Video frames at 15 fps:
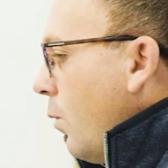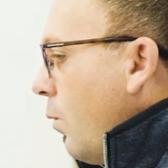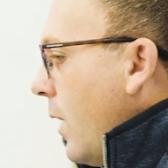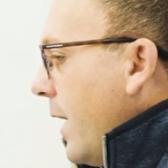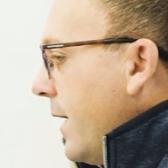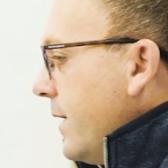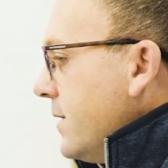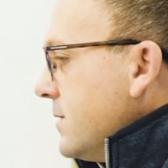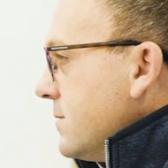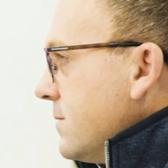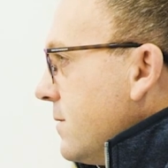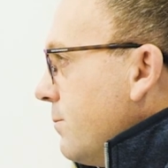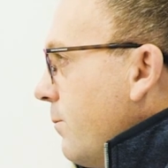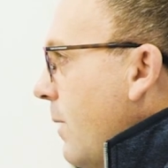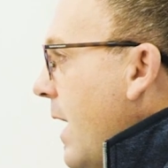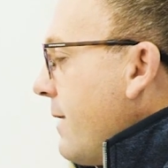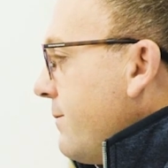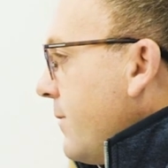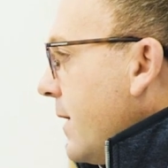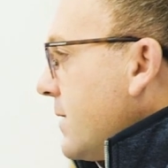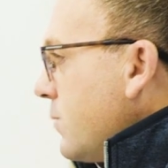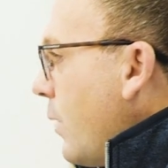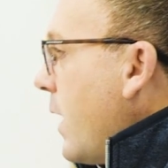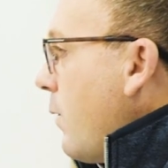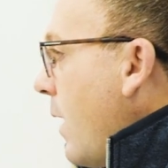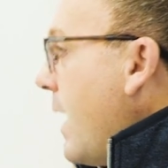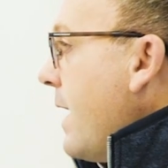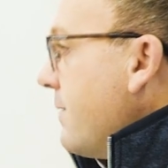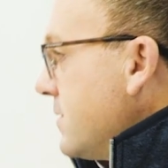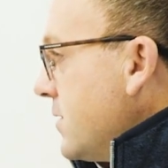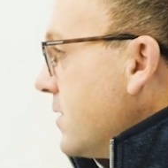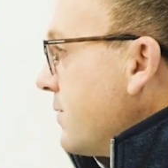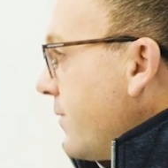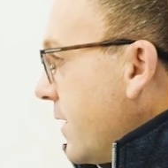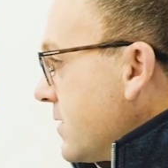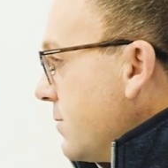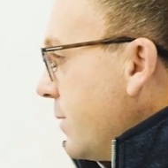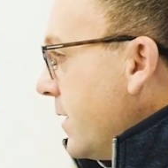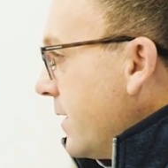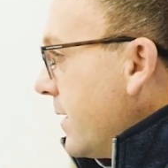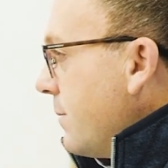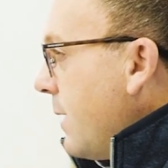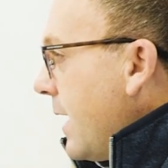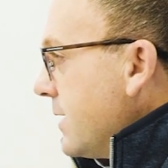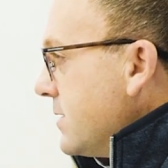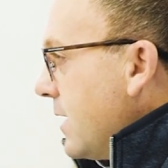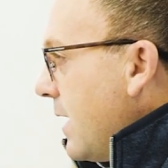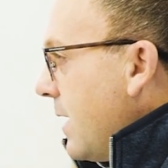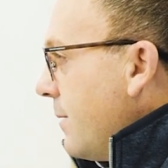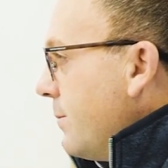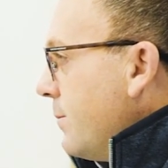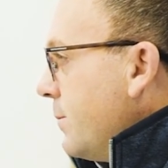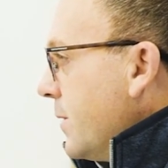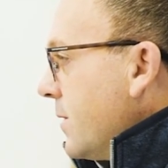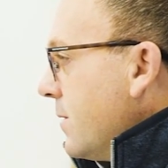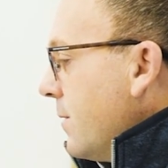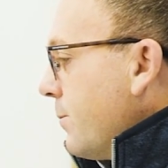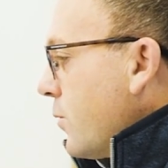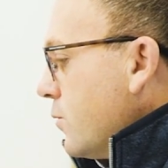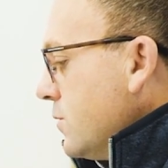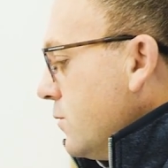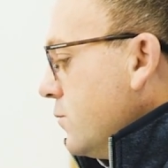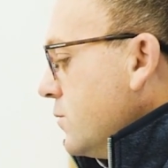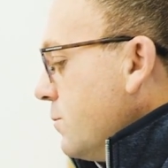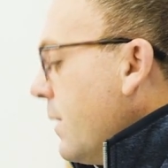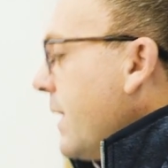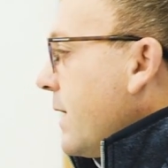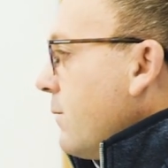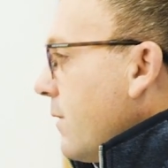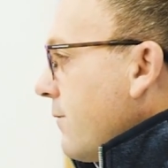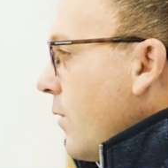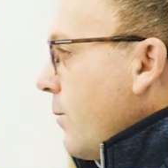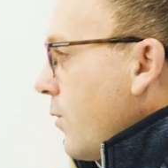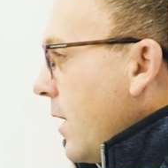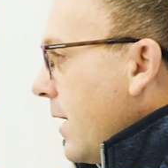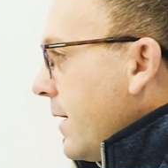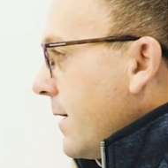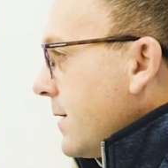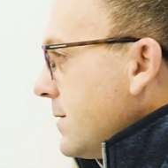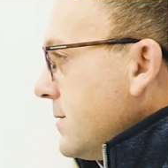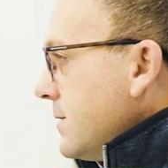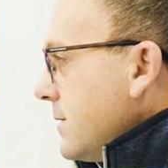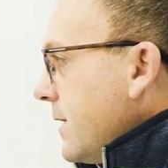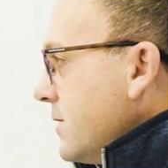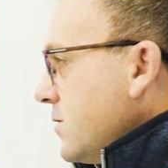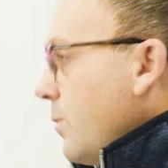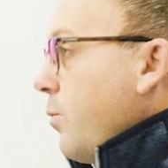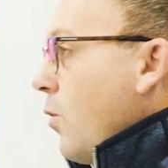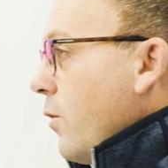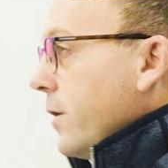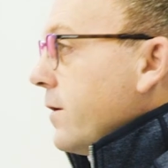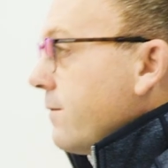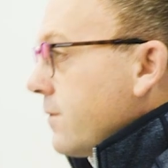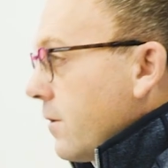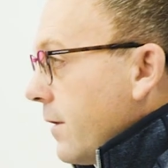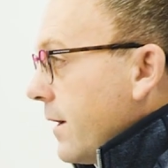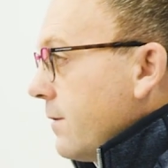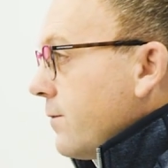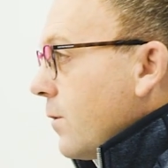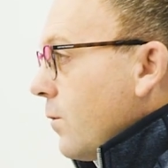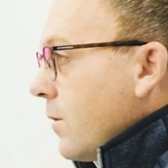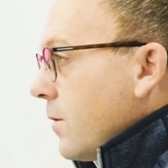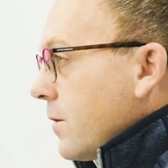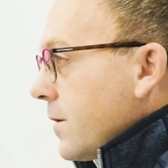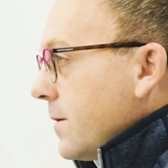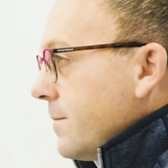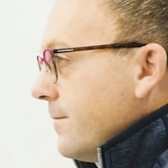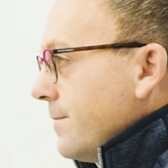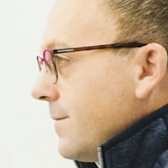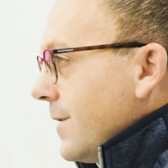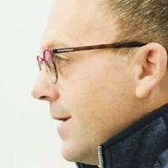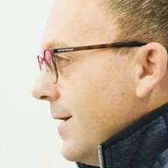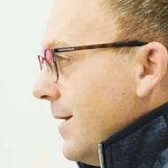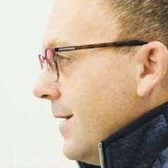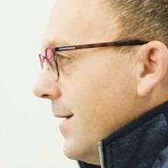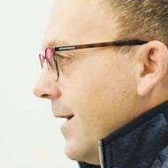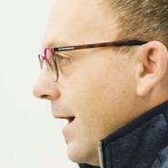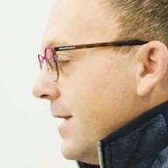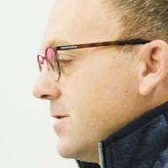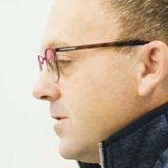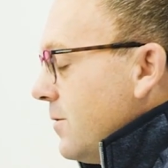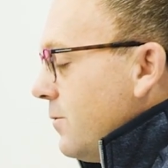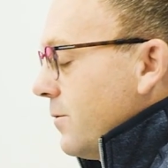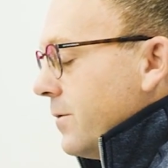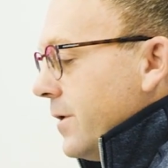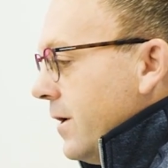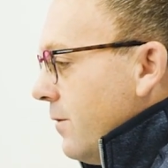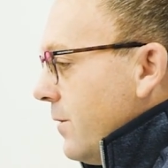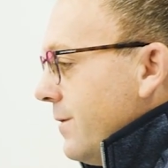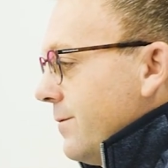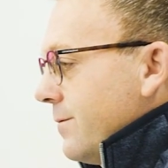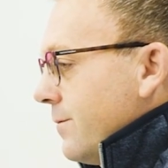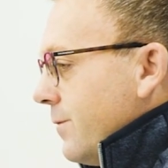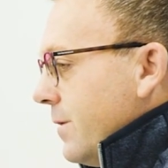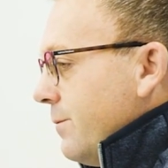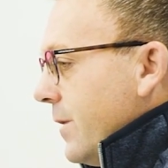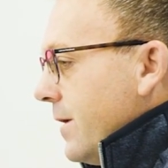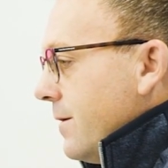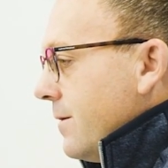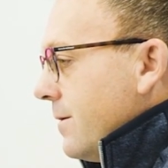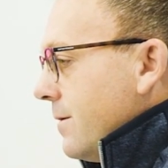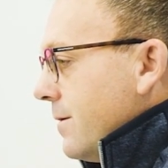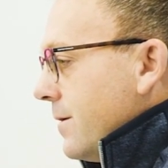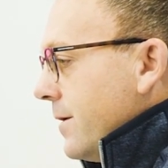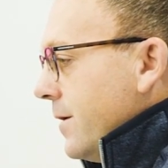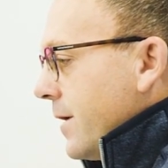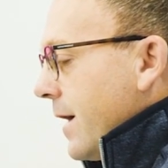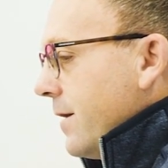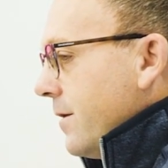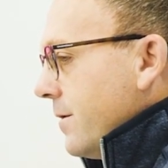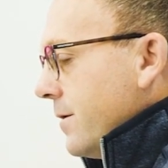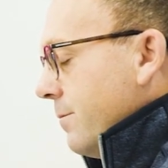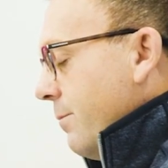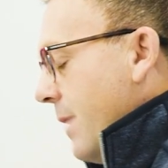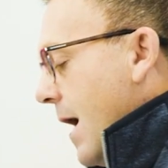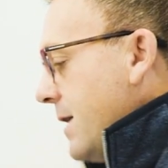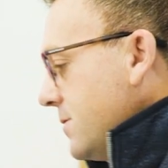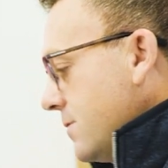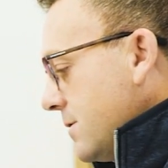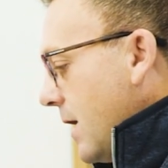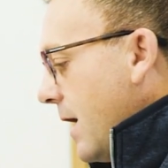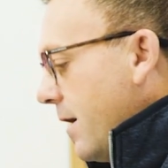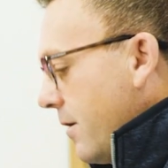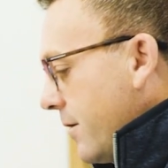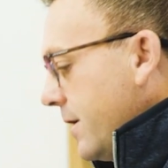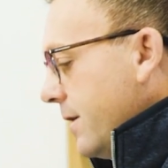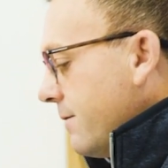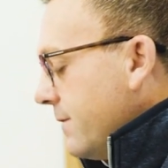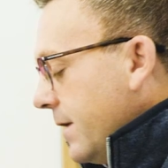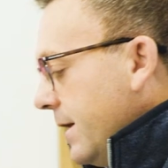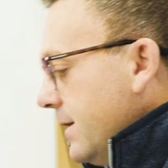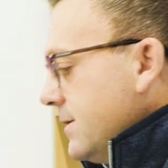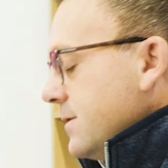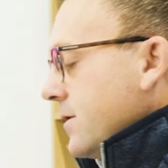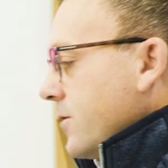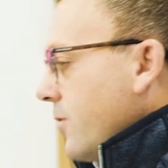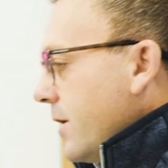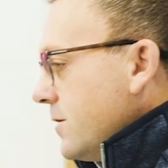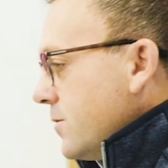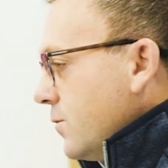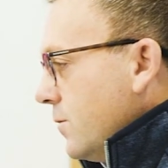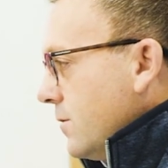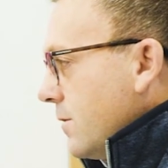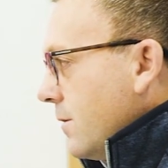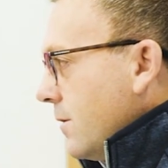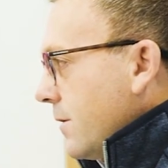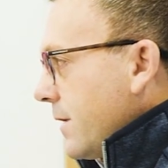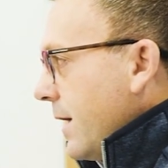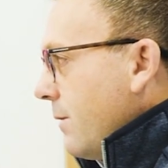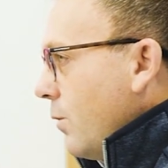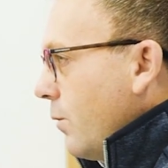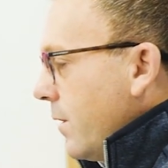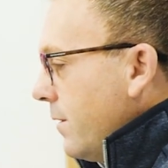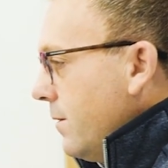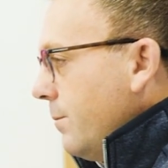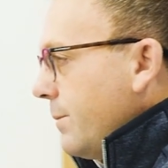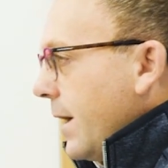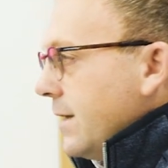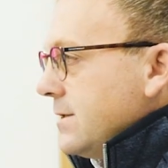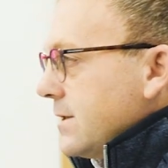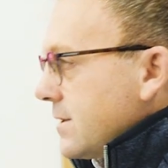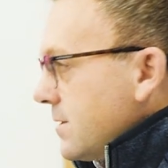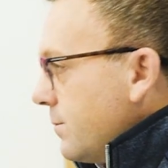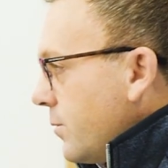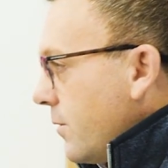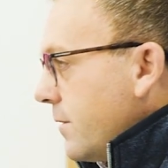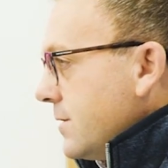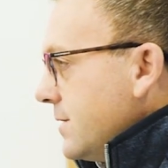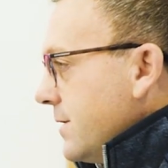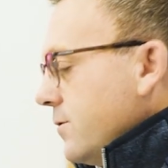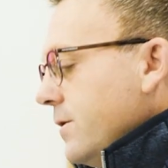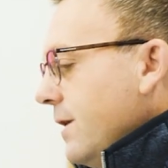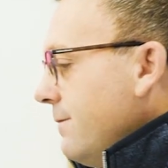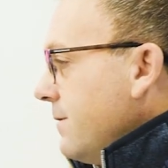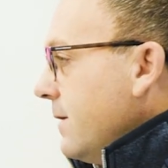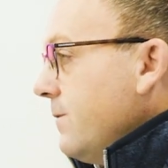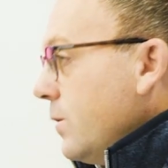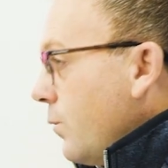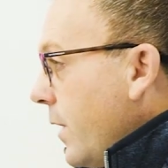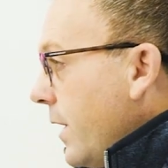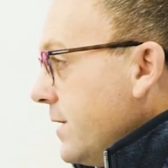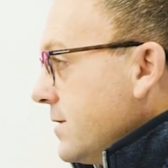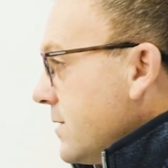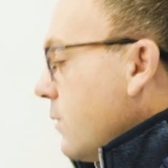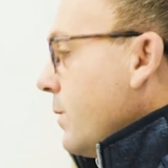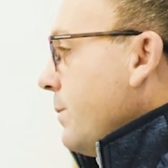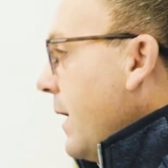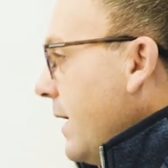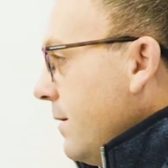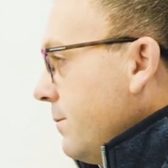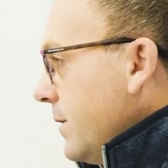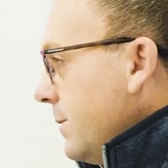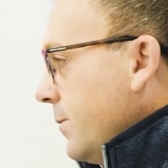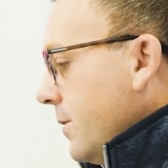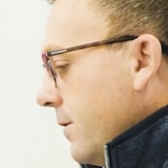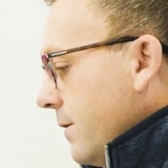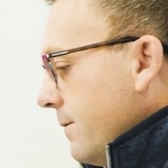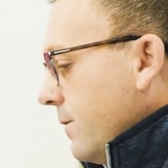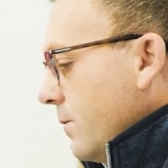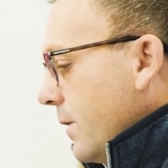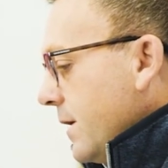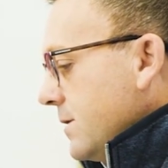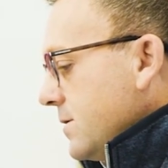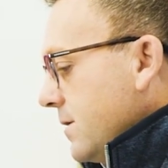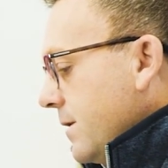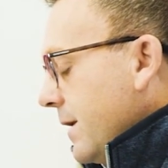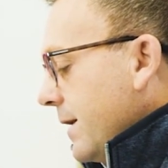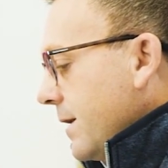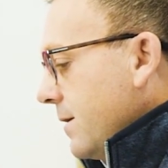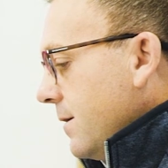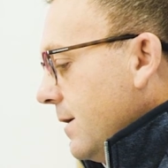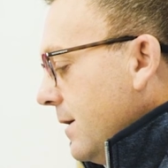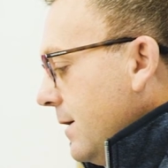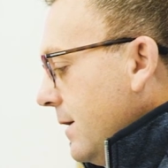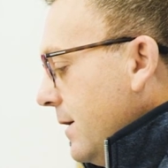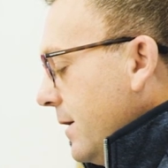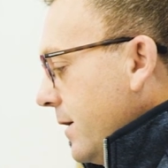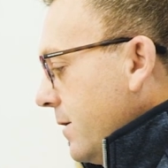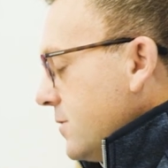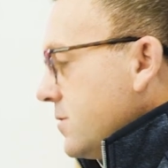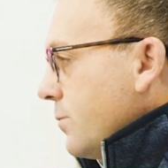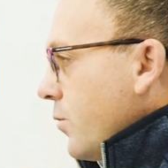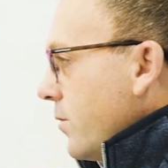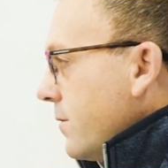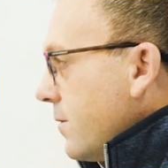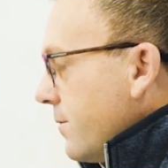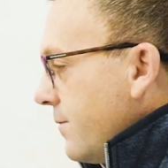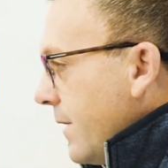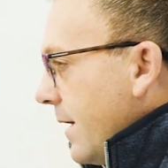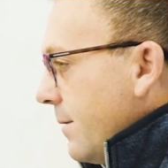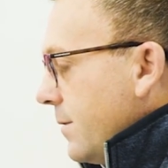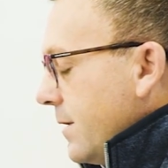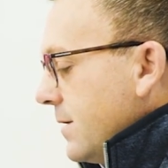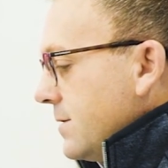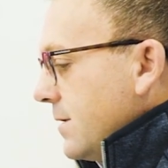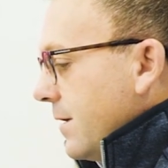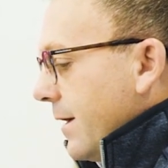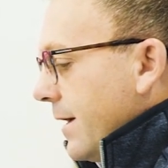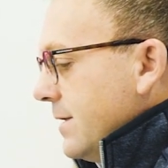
why is my flex why do I have such flexibility in my job, but the person who's making one of our products gets a point if they're late for work? Mm-hmm and so, you know, we've we've been you kind of Maslow's hierarchy of needs is a great tool to look at. Well, what are the basics employees? Do they have living wages? Are we paying people a living wage so that they can, you know, support their families?